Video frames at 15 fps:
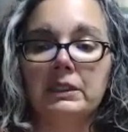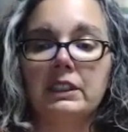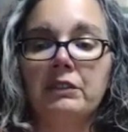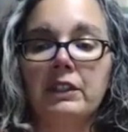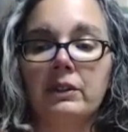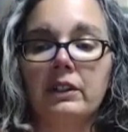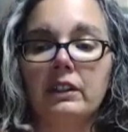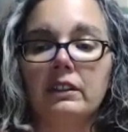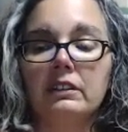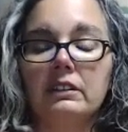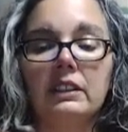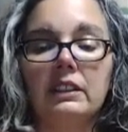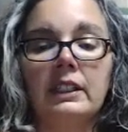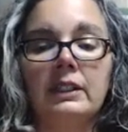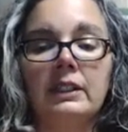of
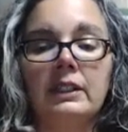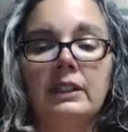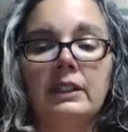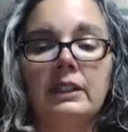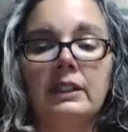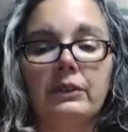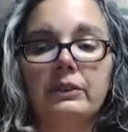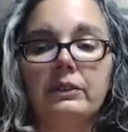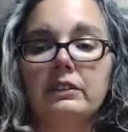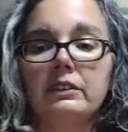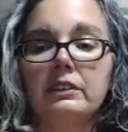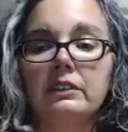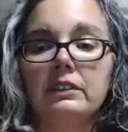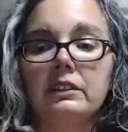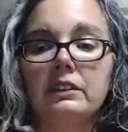yoga in
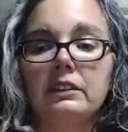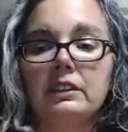review.